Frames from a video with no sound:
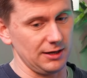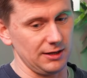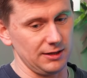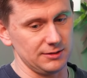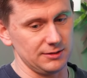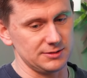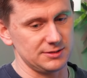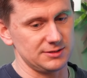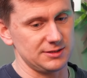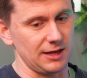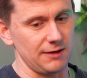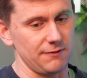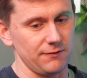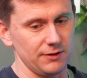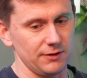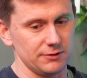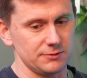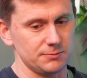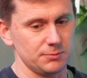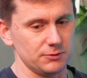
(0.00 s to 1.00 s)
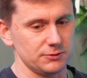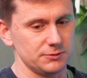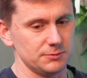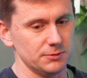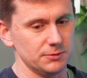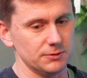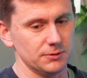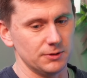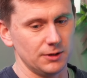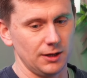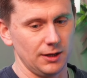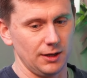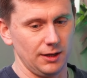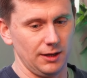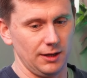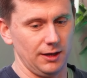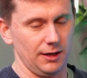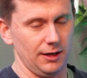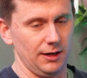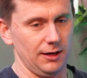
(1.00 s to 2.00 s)
as safely as possible.
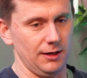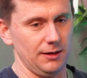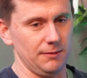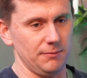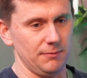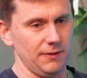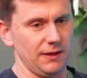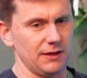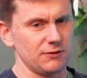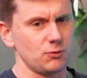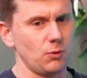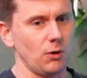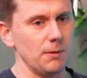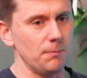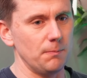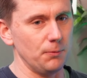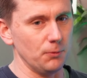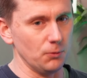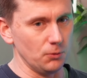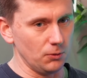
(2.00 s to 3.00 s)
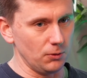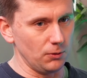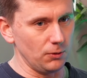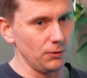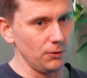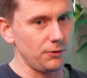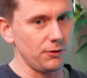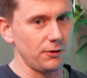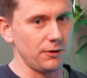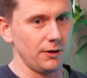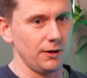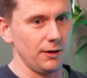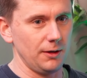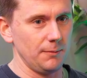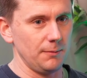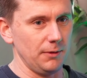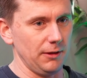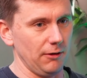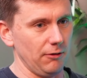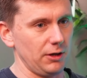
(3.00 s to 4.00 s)
And that's quite broad,
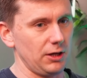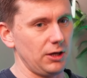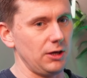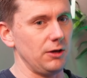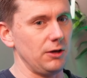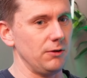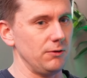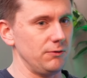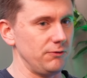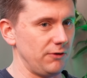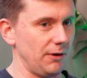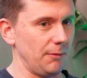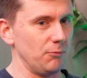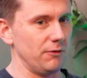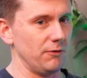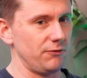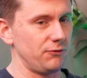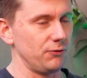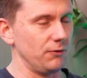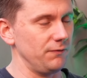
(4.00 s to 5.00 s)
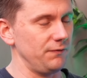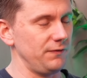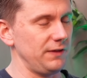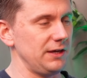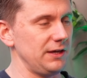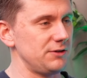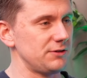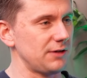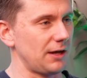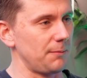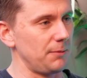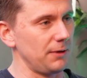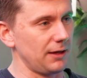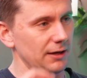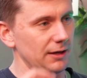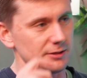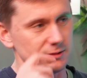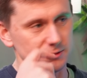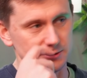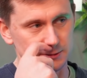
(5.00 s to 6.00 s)
but there are a huge number of sort of niche
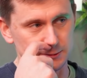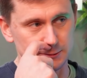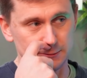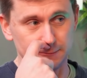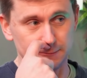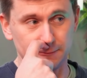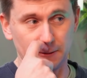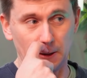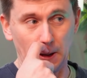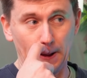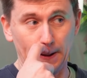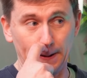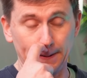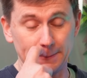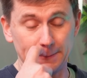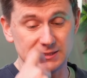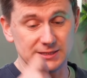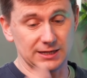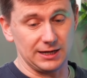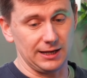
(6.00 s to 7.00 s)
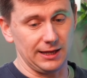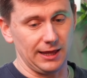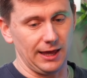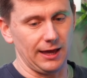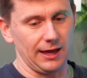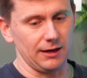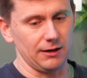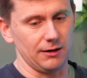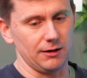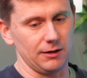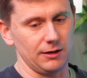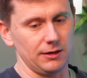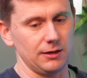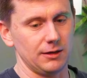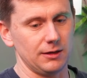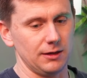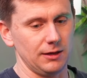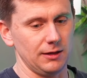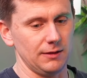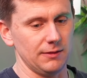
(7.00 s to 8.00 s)
applications of particularly
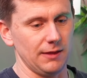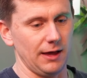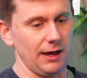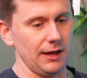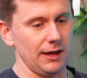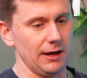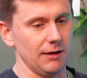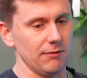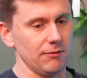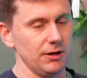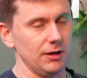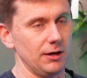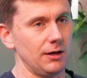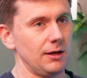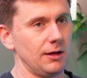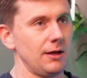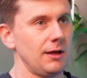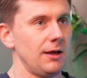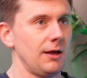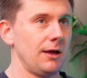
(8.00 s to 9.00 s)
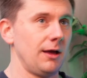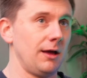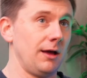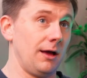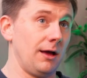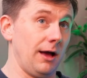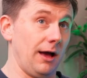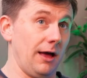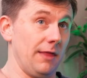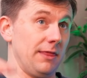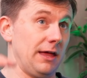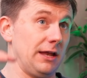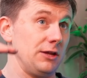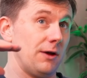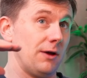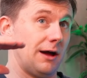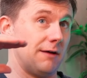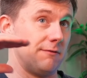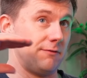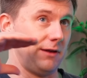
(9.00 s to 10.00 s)
AI in that area. And then you
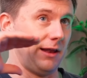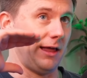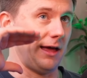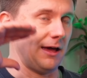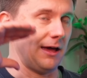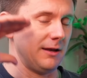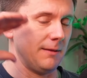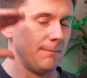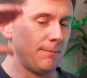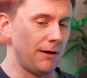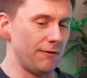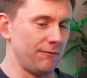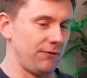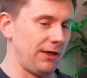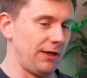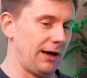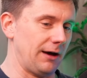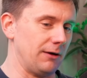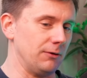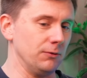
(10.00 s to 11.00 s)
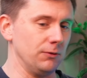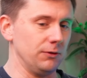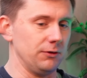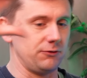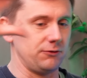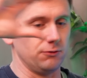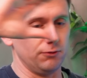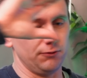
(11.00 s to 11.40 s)
have layered above that all the sort